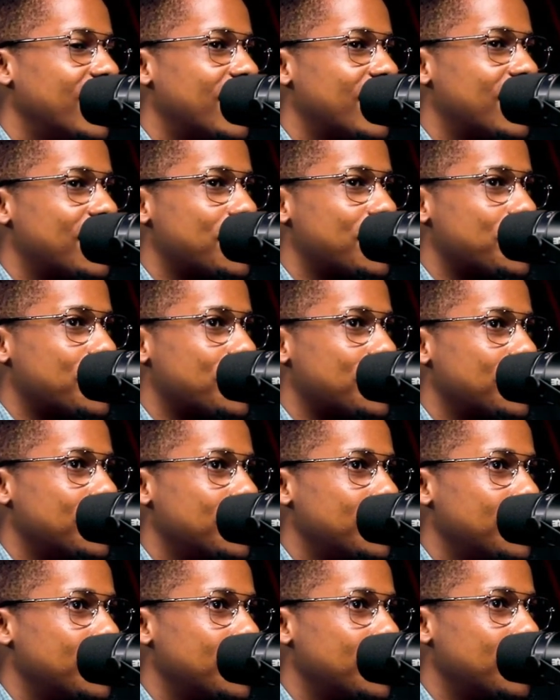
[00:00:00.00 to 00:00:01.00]

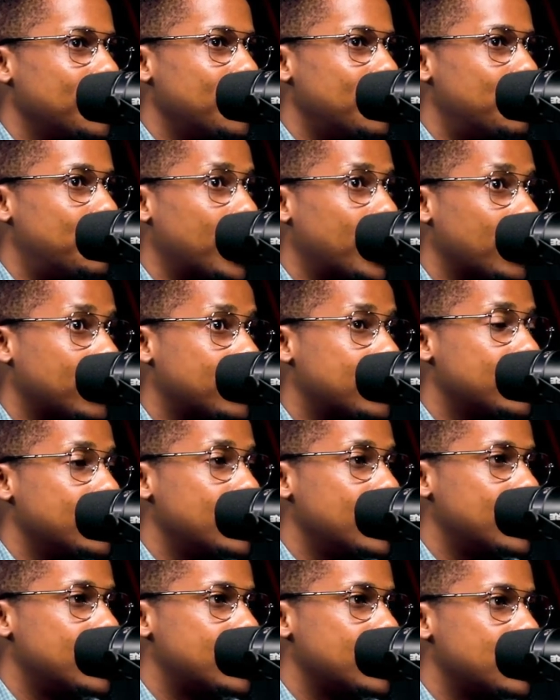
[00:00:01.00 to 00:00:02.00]
But
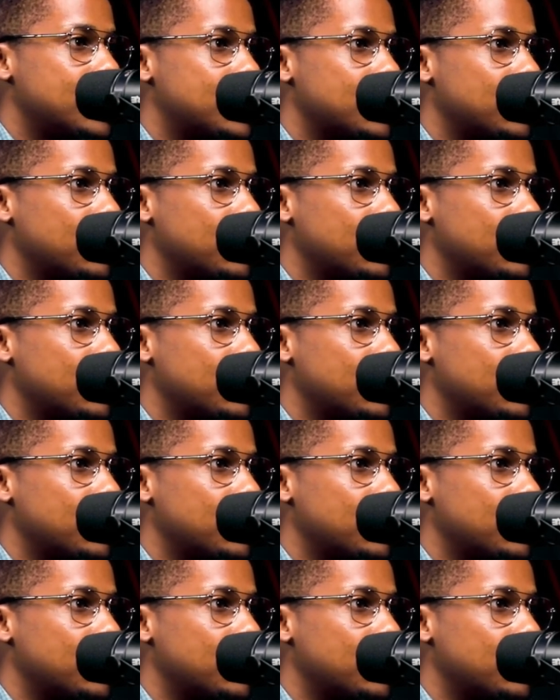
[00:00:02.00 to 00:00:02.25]
it's